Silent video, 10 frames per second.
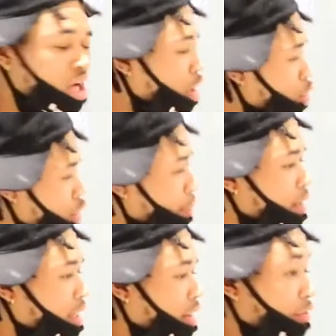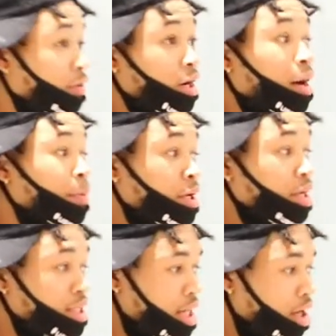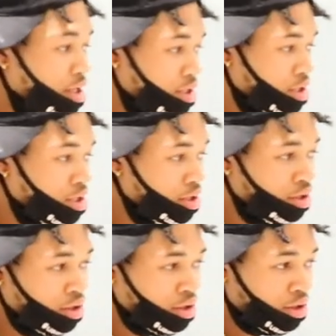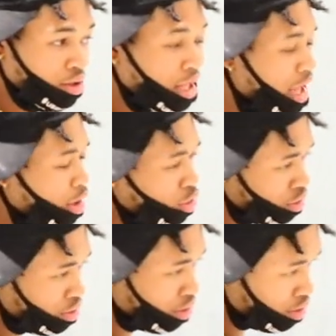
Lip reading: how long y'all been together? For a couple years now? Because, not how long?